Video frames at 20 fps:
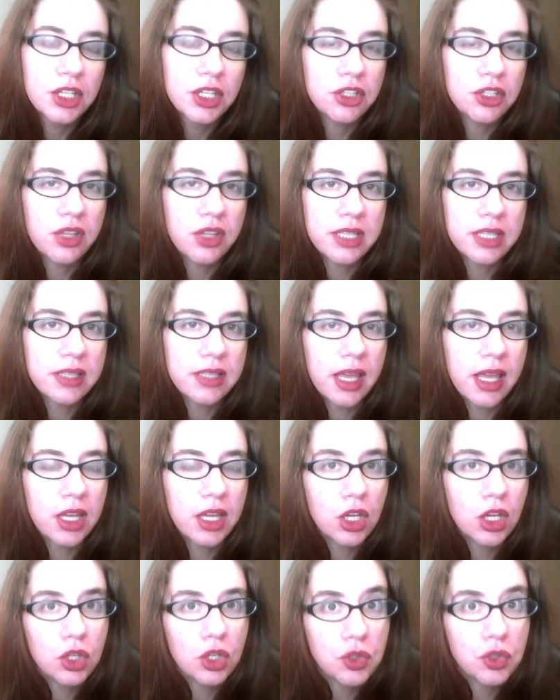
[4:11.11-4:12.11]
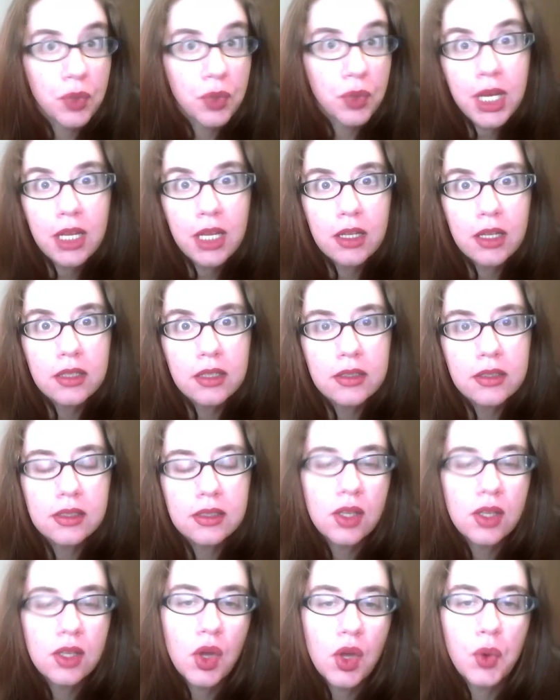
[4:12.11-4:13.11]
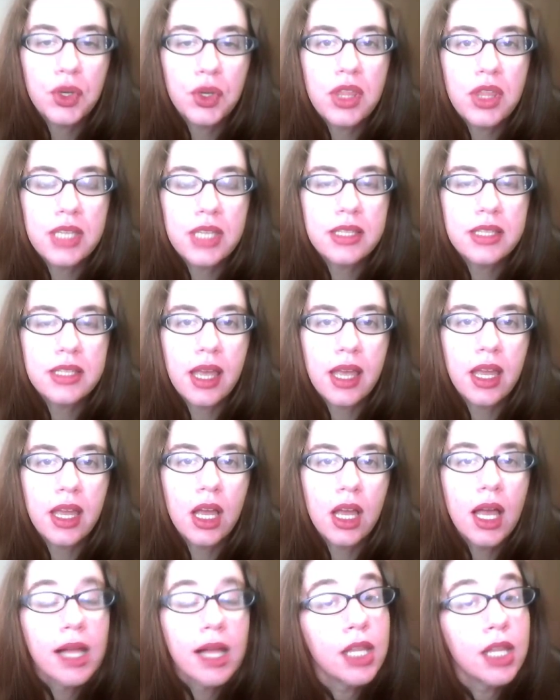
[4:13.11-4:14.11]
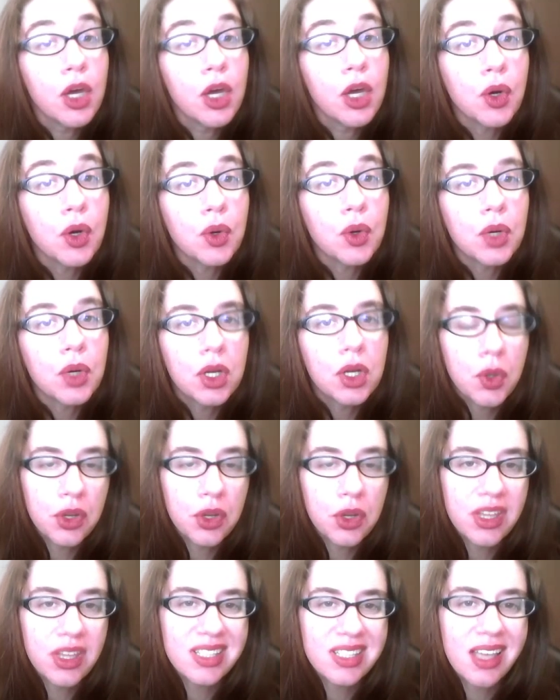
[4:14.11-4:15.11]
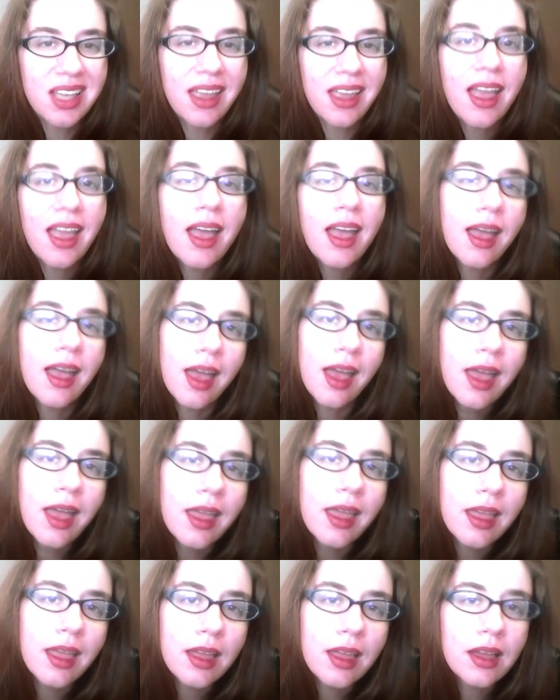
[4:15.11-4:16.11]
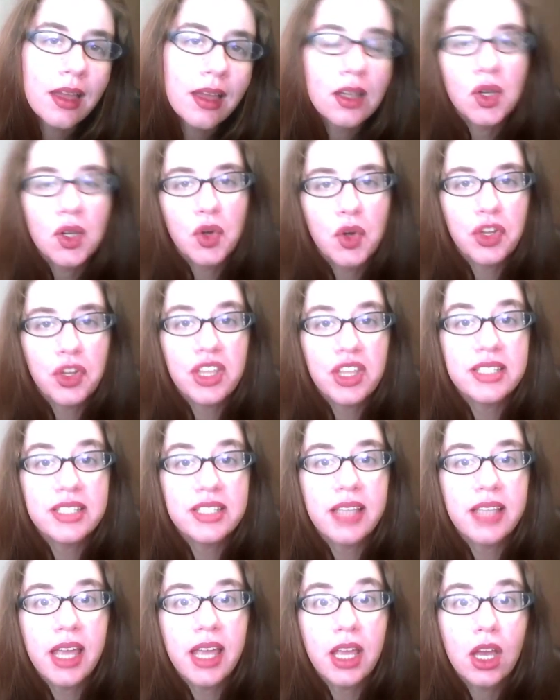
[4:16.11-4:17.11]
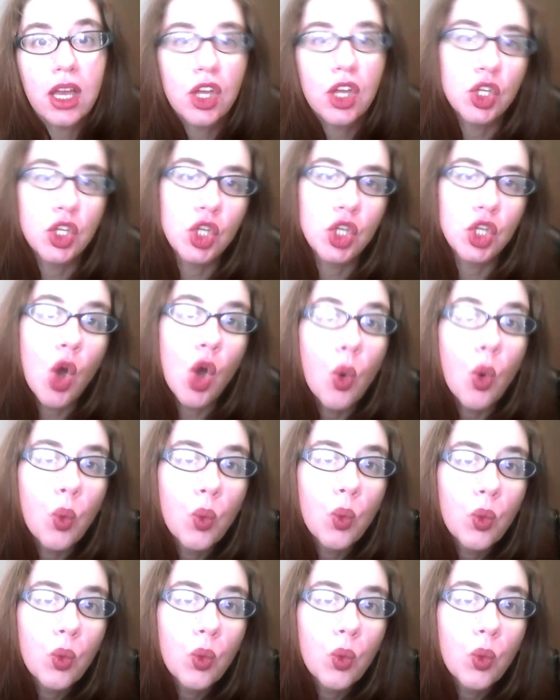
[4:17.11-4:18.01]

Do they say greetings, or do they say hello, or do they say hey, or do they say yo?